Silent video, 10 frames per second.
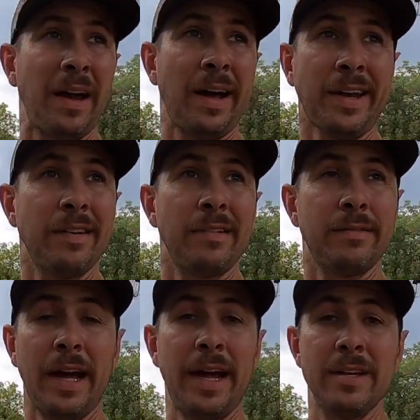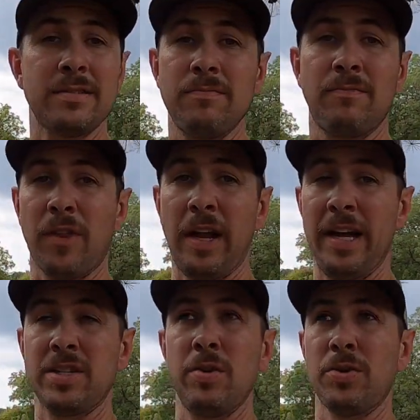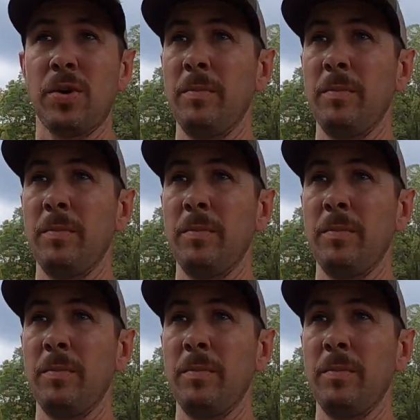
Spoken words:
like it has for the last 2 or 3